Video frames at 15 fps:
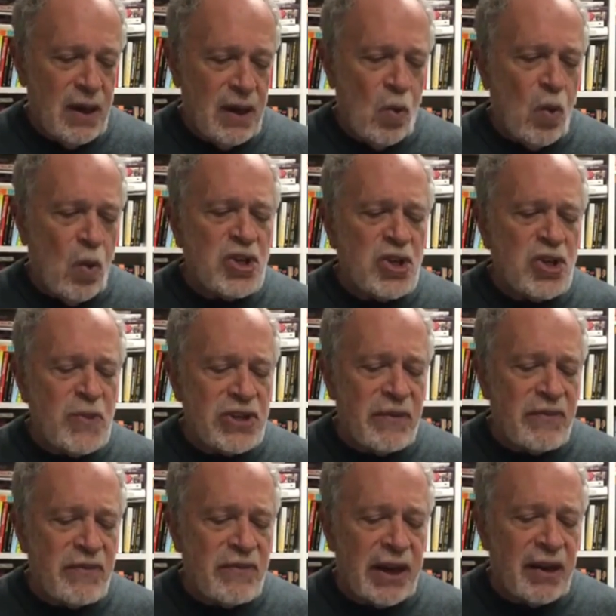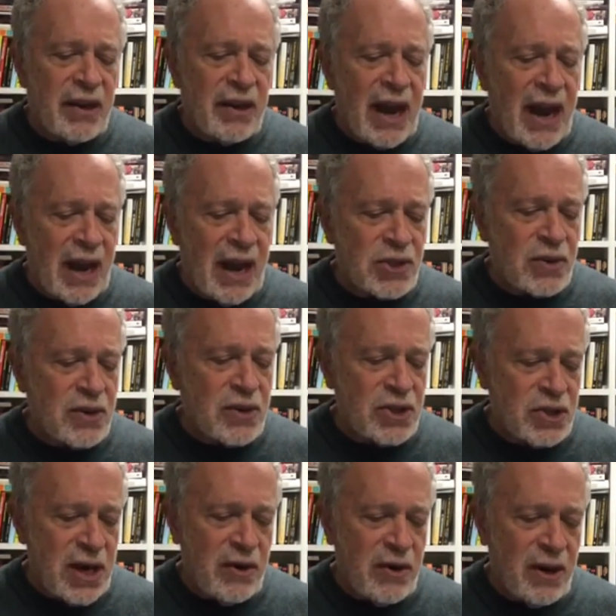What specifically can I ask or
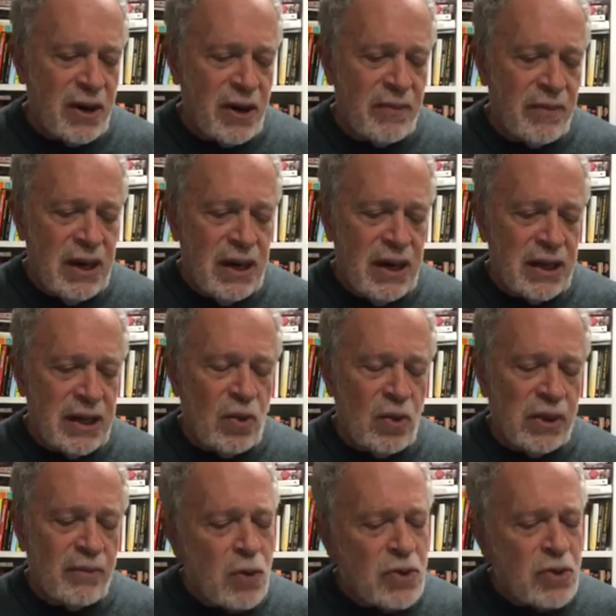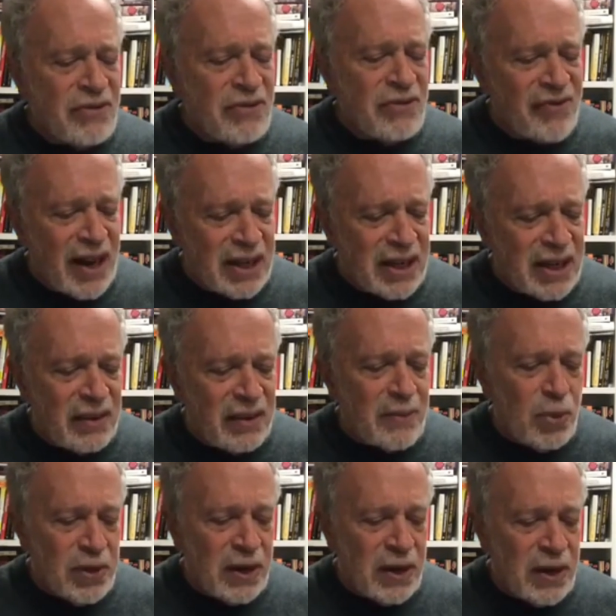say to him that will most effectively
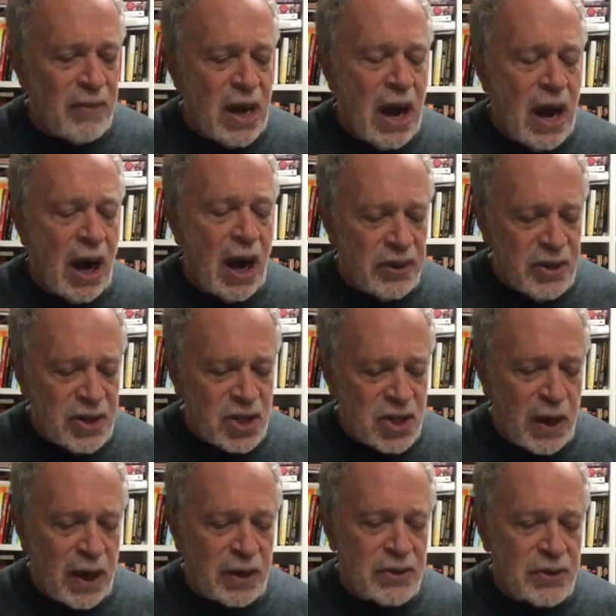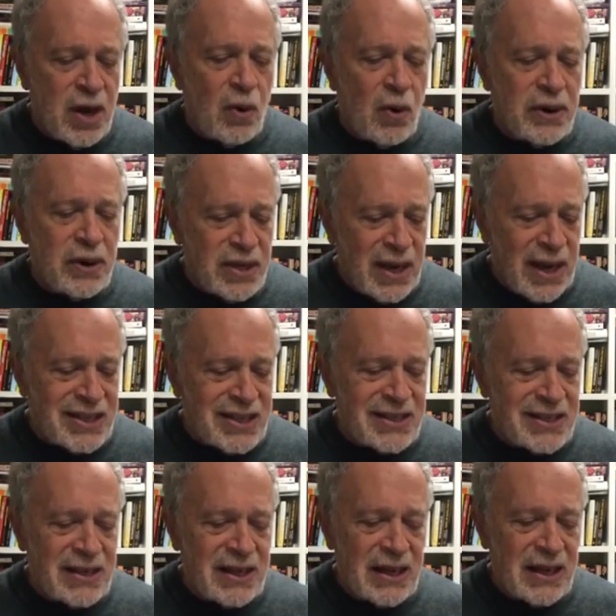put him on the spot or
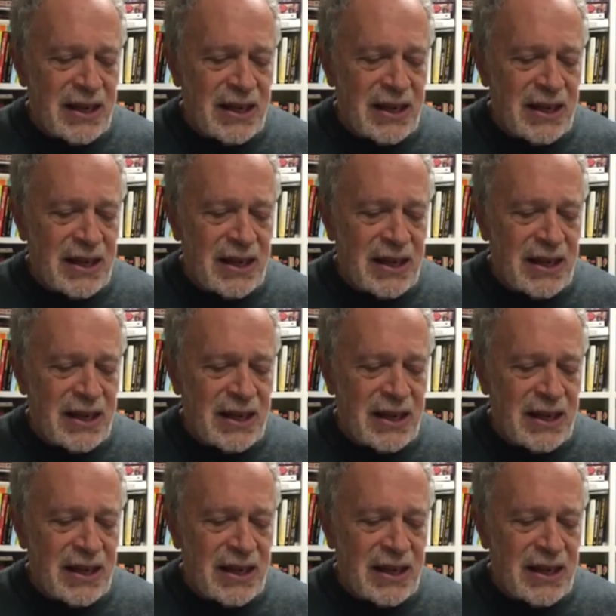test